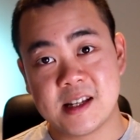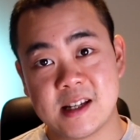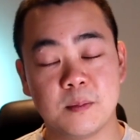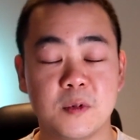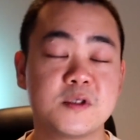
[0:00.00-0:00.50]

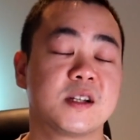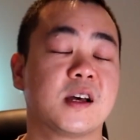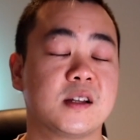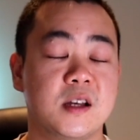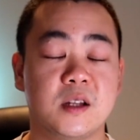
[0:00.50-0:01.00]
Most
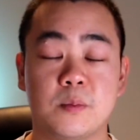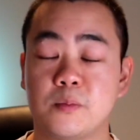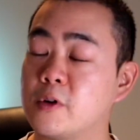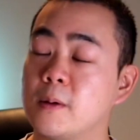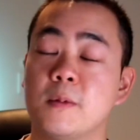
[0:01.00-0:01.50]
likely the
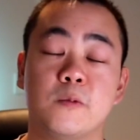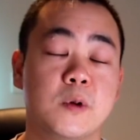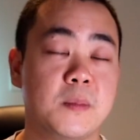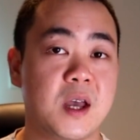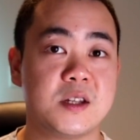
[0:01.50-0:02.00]
problem
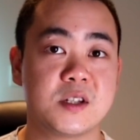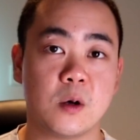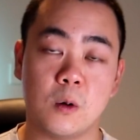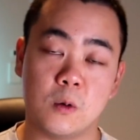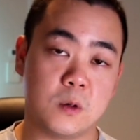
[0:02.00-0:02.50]
remains
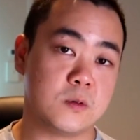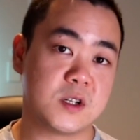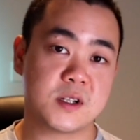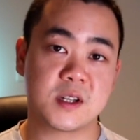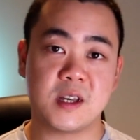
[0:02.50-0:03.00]
or it will
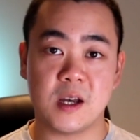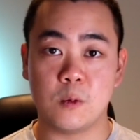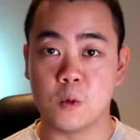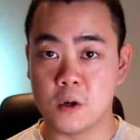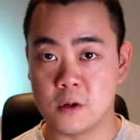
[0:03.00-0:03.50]
just get
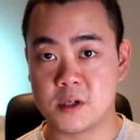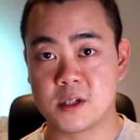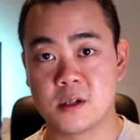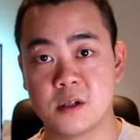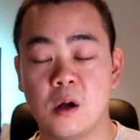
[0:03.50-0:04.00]
worse.